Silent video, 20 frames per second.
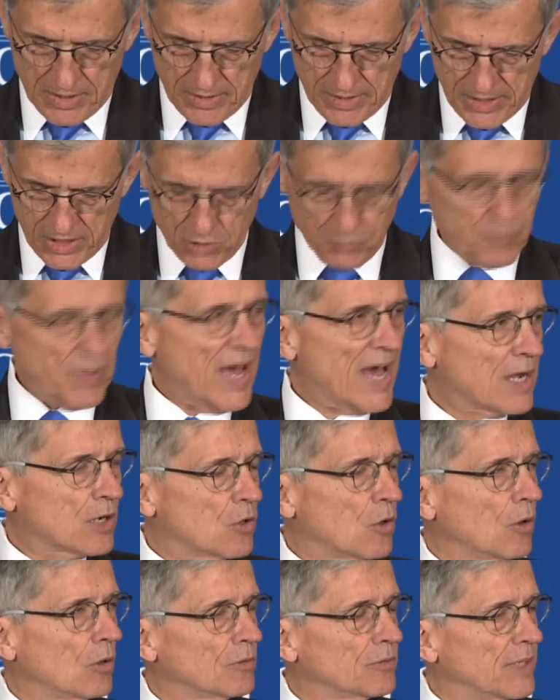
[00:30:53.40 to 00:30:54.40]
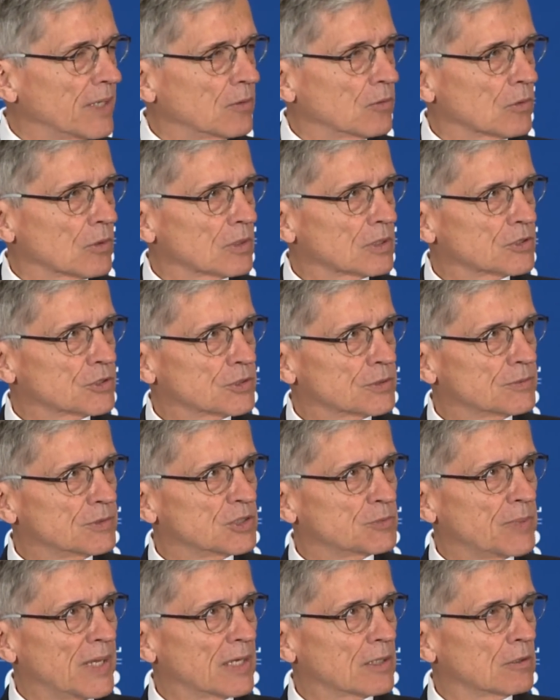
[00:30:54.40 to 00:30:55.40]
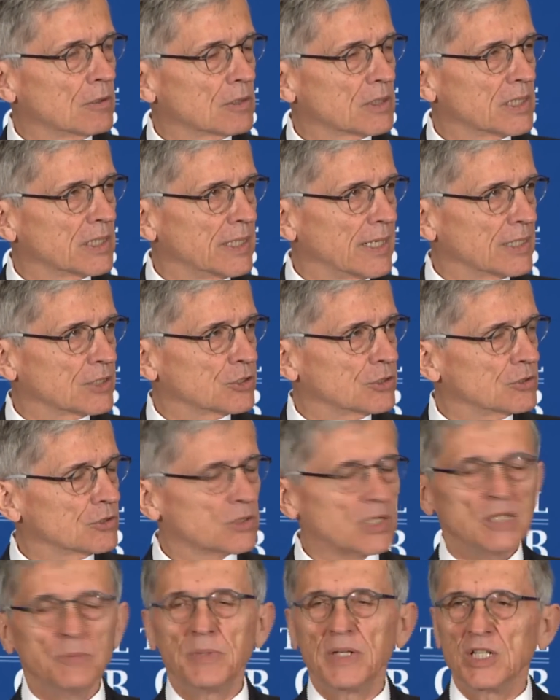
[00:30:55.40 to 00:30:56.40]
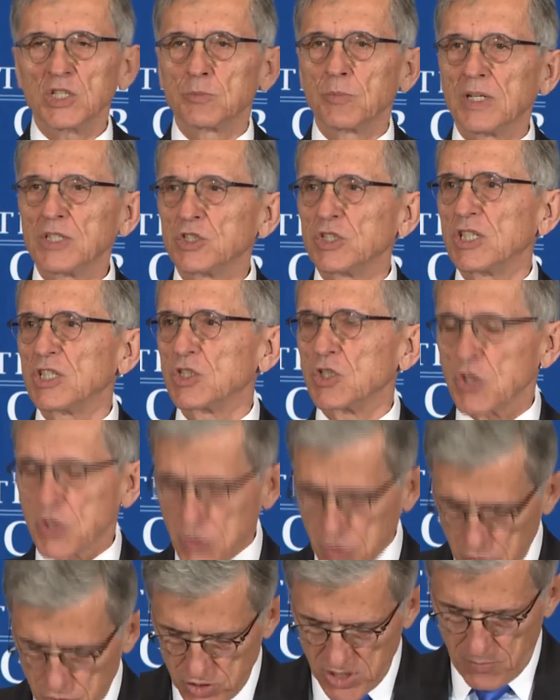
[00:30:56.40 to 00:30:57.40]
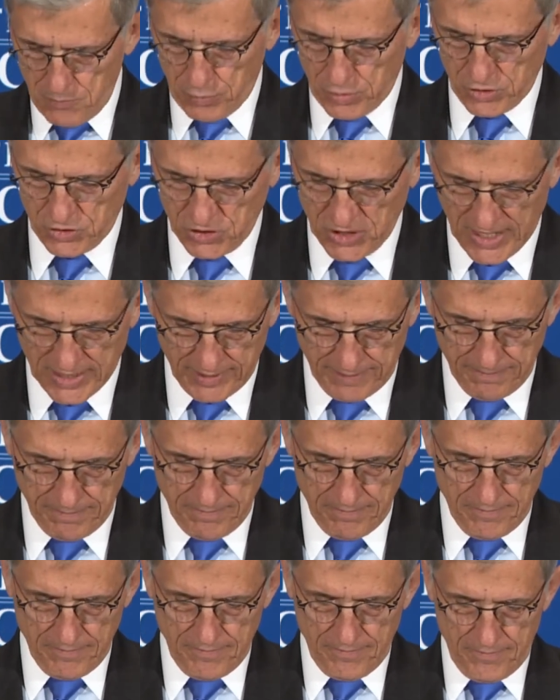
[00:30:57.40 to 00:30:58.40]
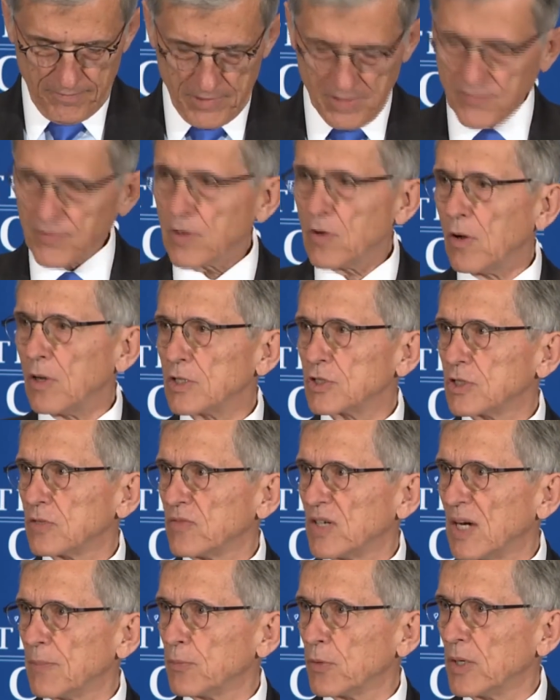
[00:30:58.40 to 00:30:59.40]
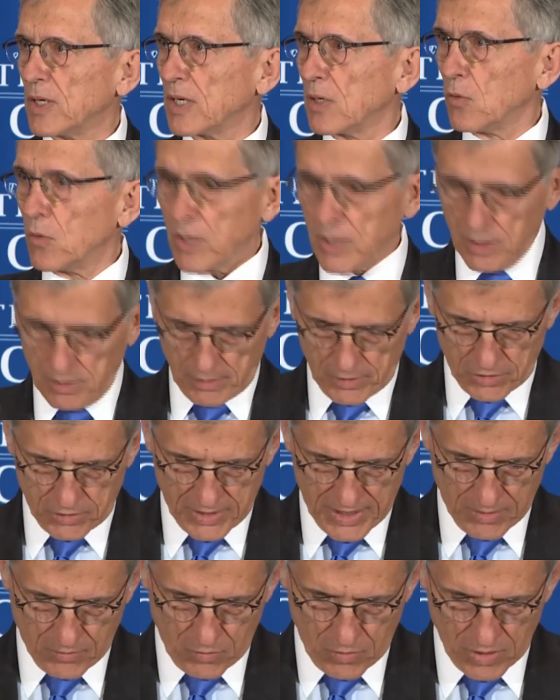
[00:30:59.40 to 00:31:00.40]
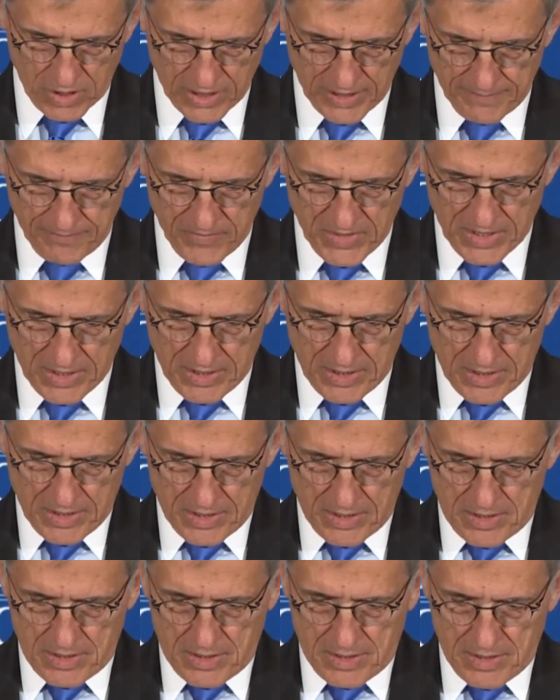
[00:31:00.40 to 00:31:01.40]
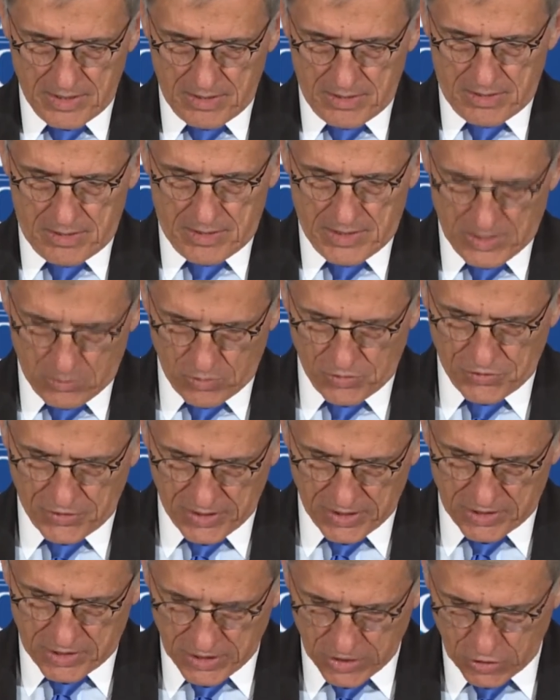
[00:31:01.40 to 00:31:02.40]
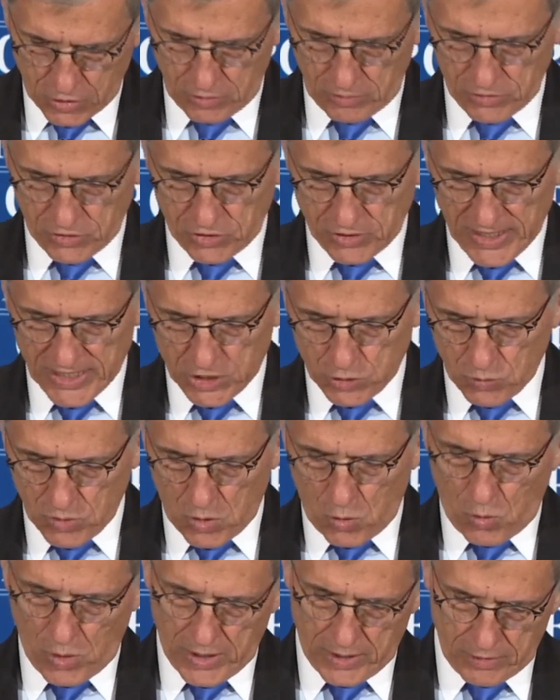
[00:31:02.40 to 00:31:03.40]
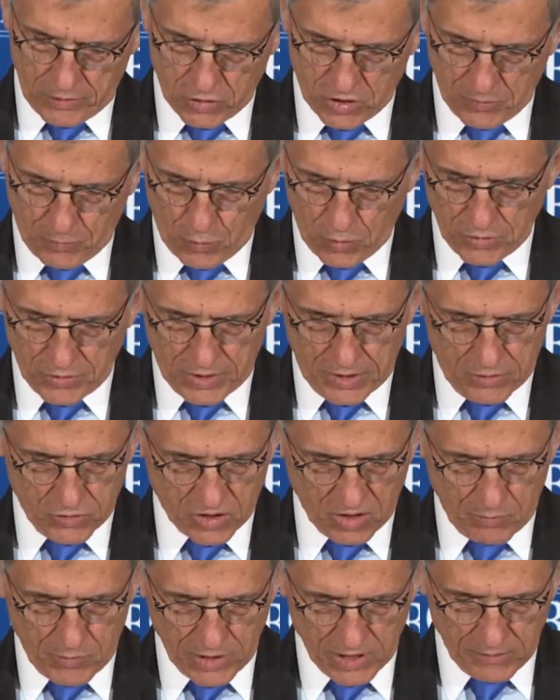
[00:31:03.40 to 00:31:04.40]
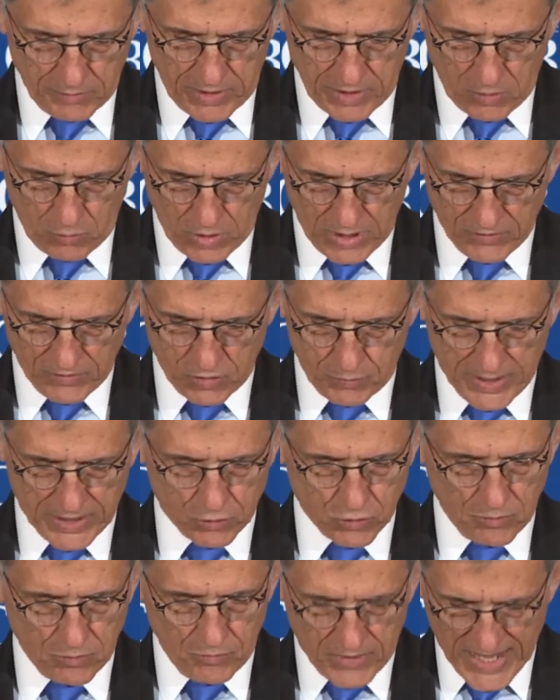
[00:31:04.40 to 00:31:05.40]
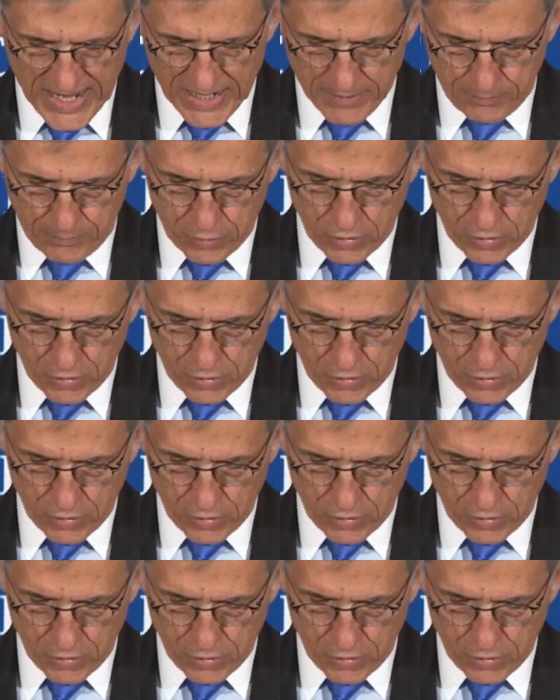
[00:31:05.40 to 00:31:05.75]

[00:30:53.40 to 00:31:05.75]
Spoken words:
These backhaul networks, these backhaul connections, can be as much as 30% of the cost of operating a wireless network. And with the additional sites required to support the use of millimeter wave spectrum, that